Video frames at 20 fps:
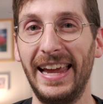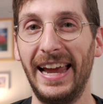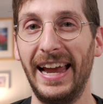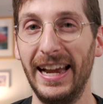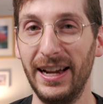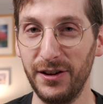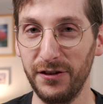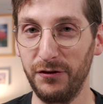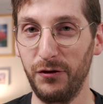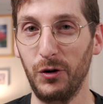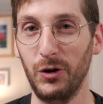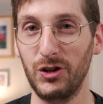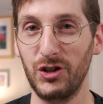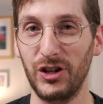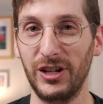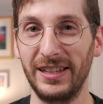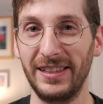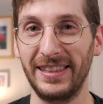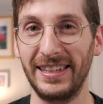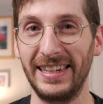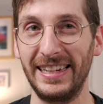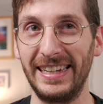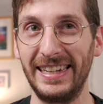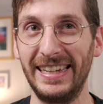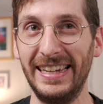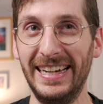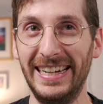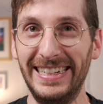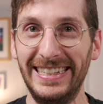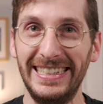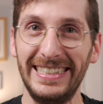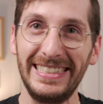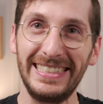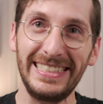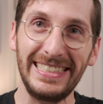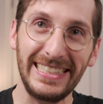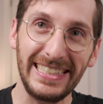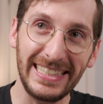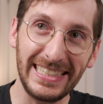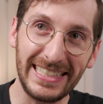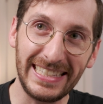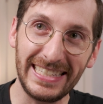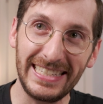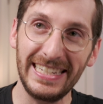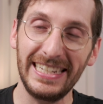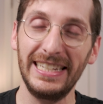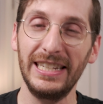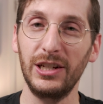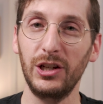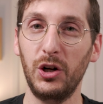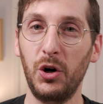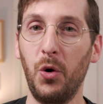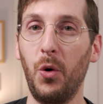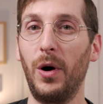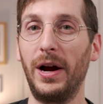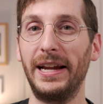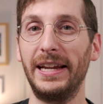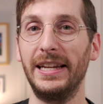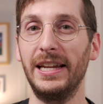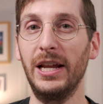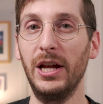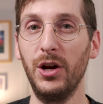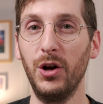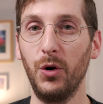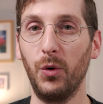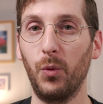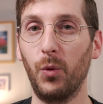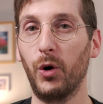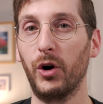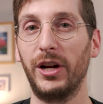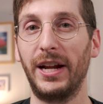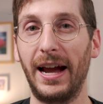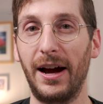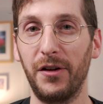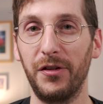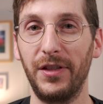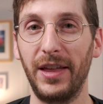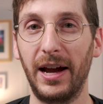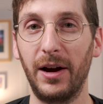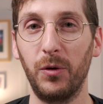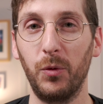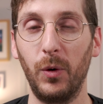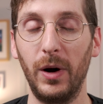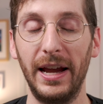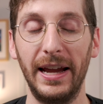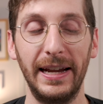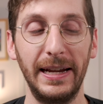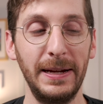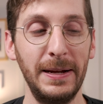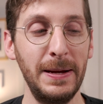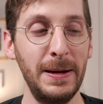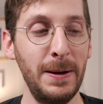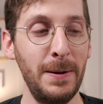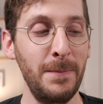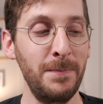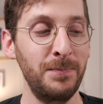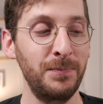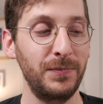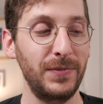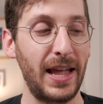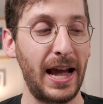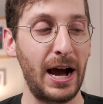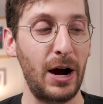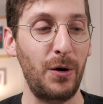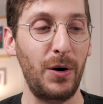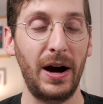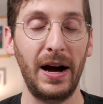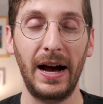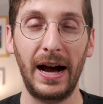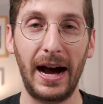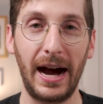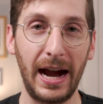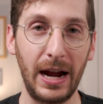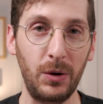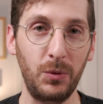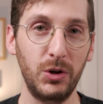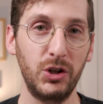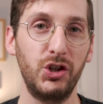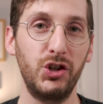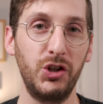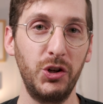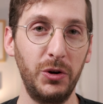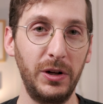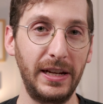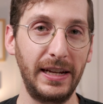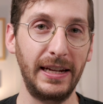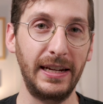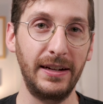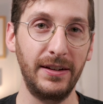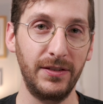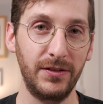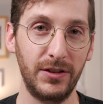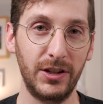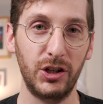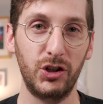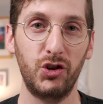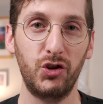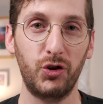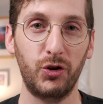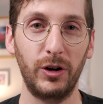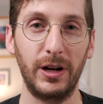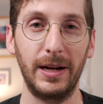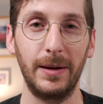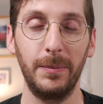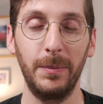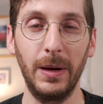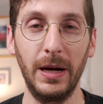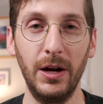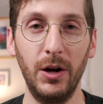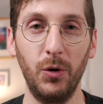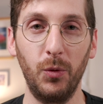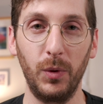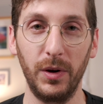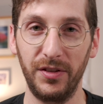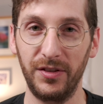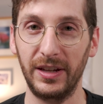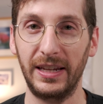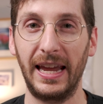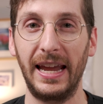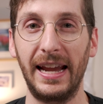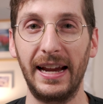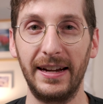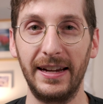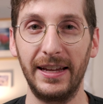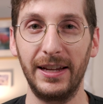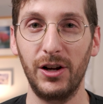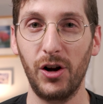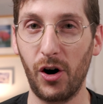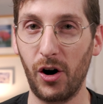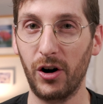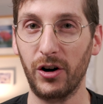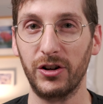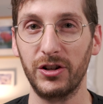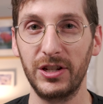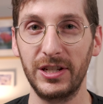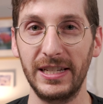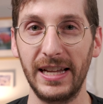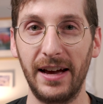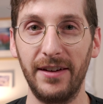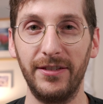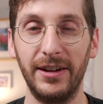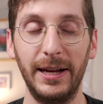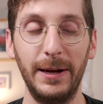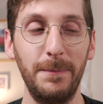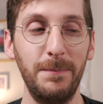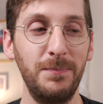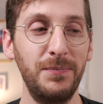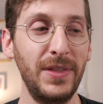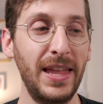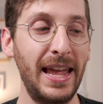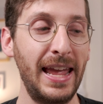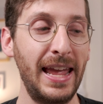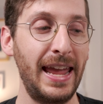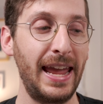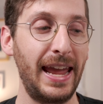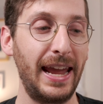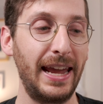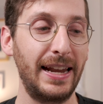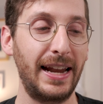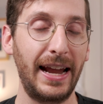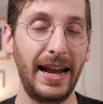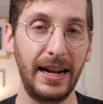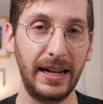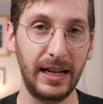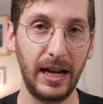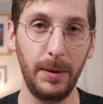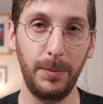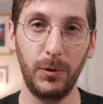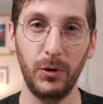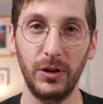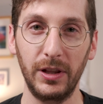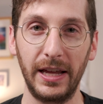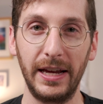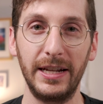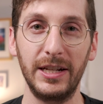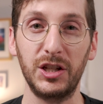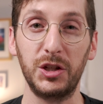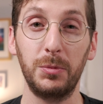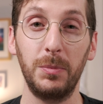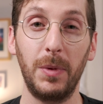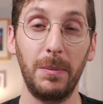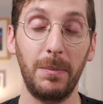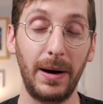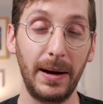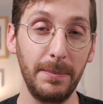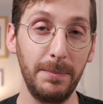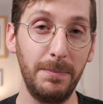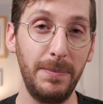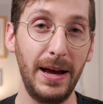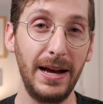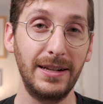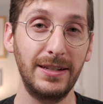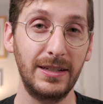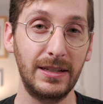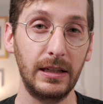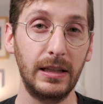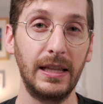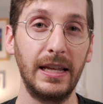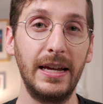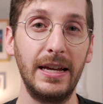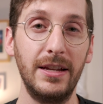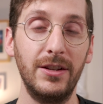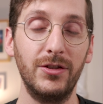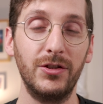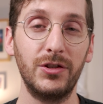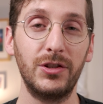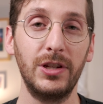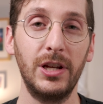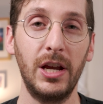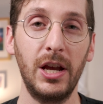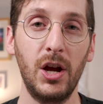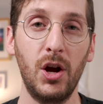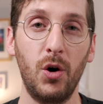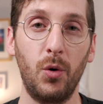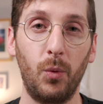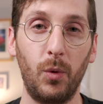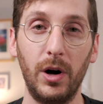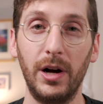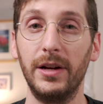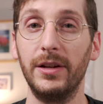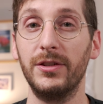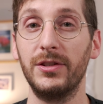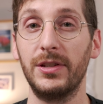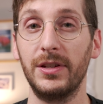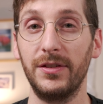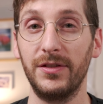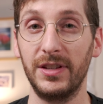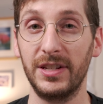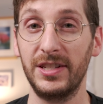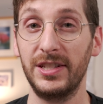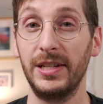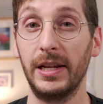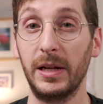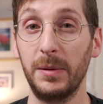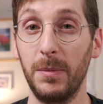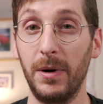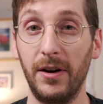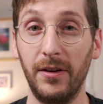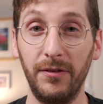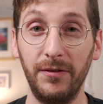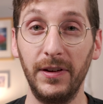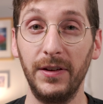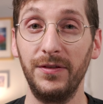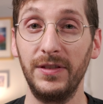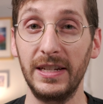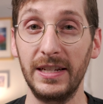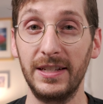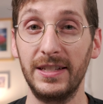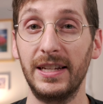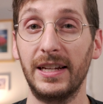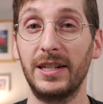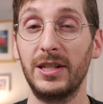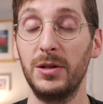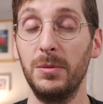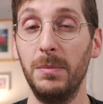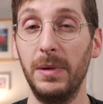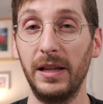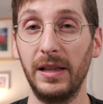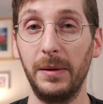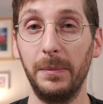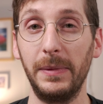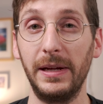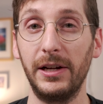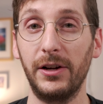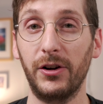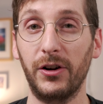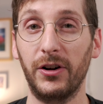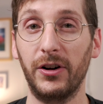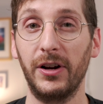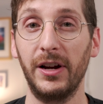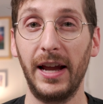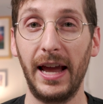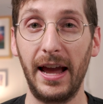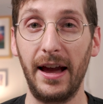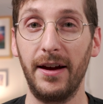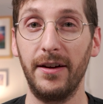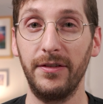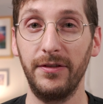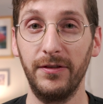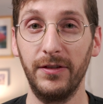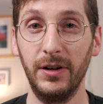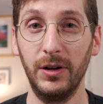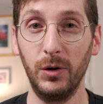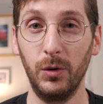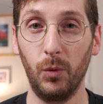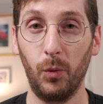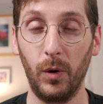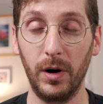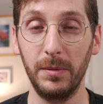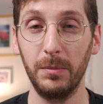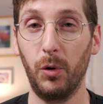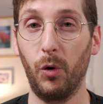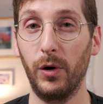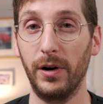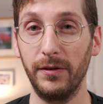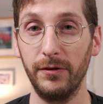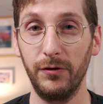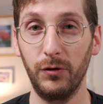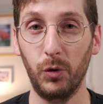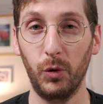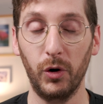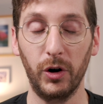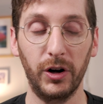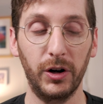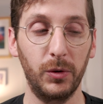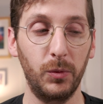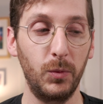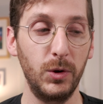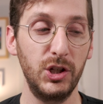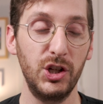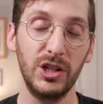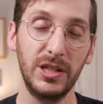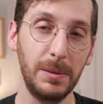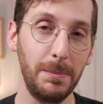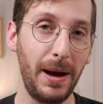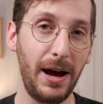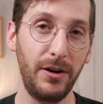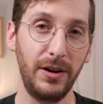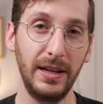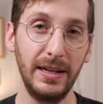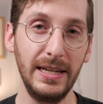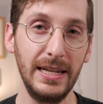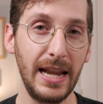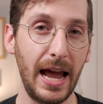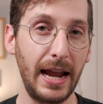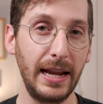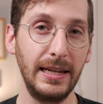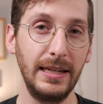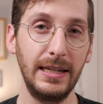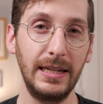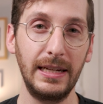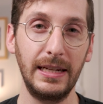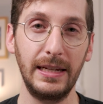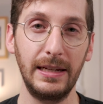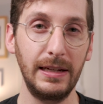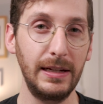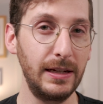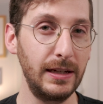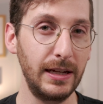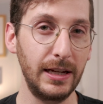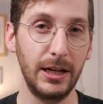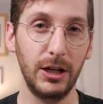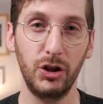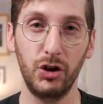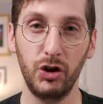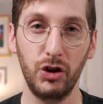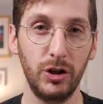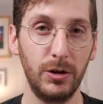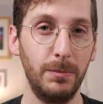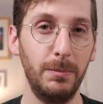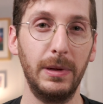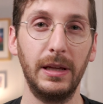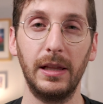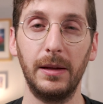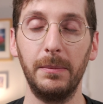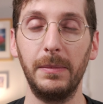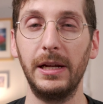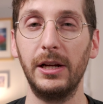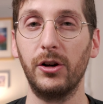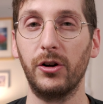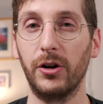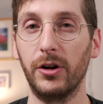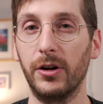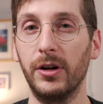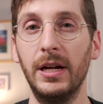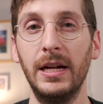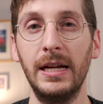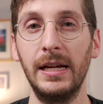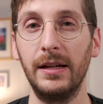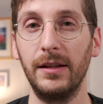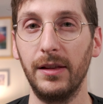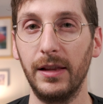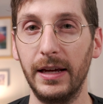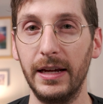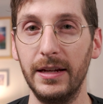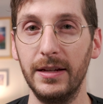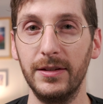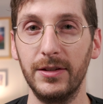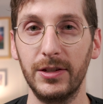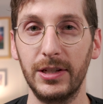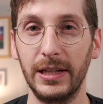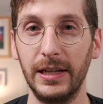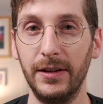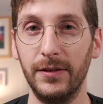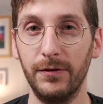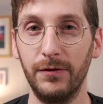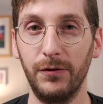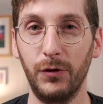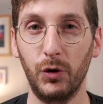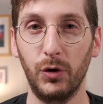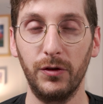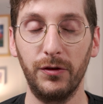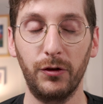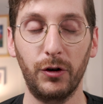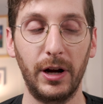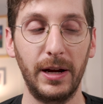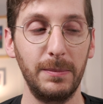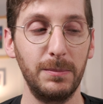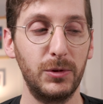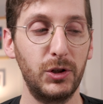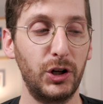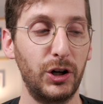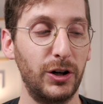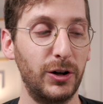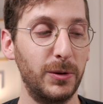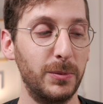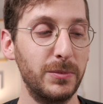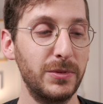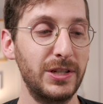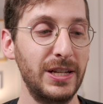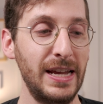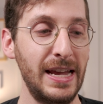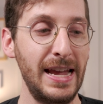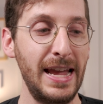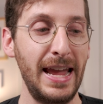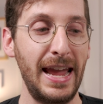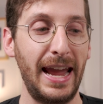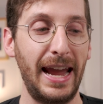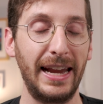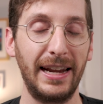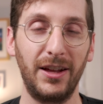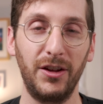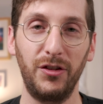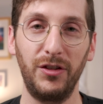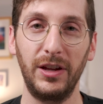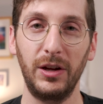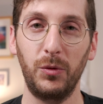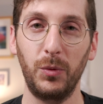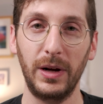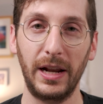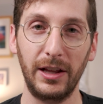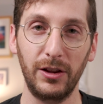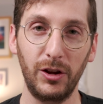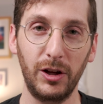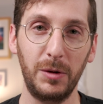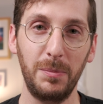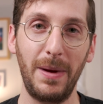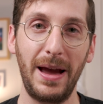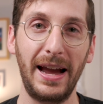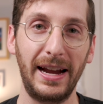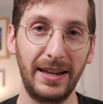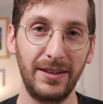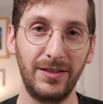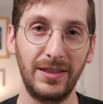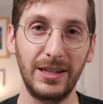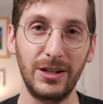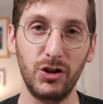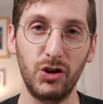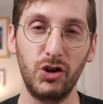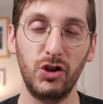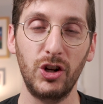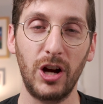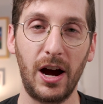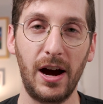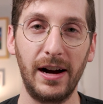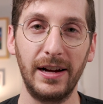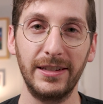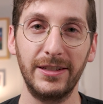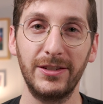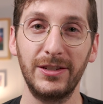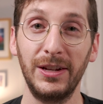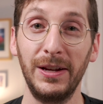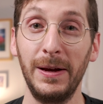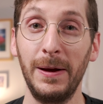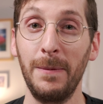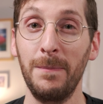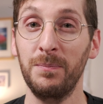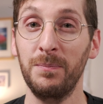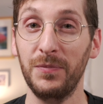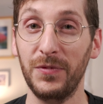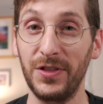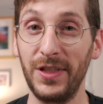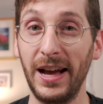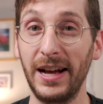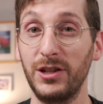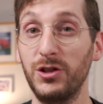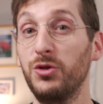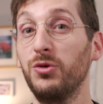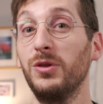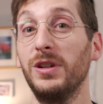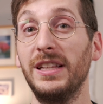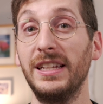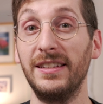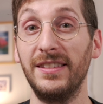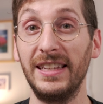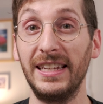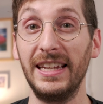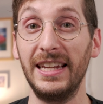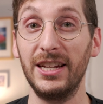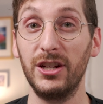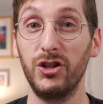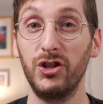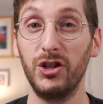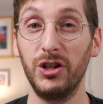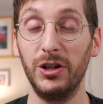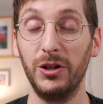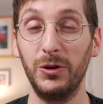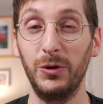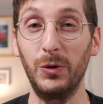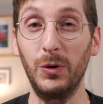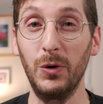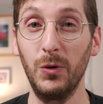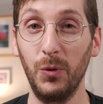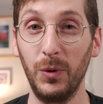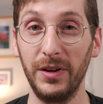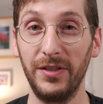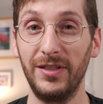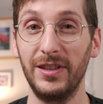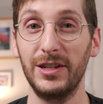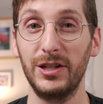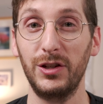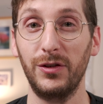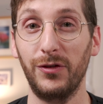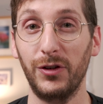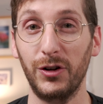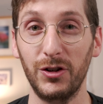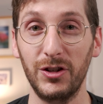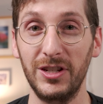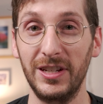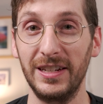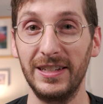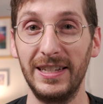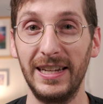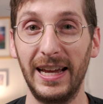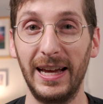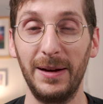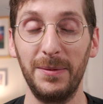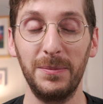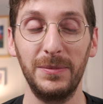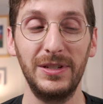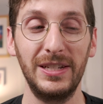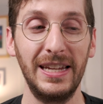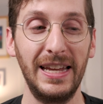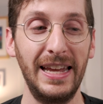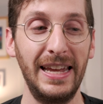And unfortunately, it didn't quite work out that way. Now, I was shooting this trip with the Canon R7, and I had a couple lenses, but my best lens was the Sigma 56mm f1.4, which is about a 90-ish millimeter lens in full frame terms. And I think when I look back at these shots, that's really the issue with this first attempt.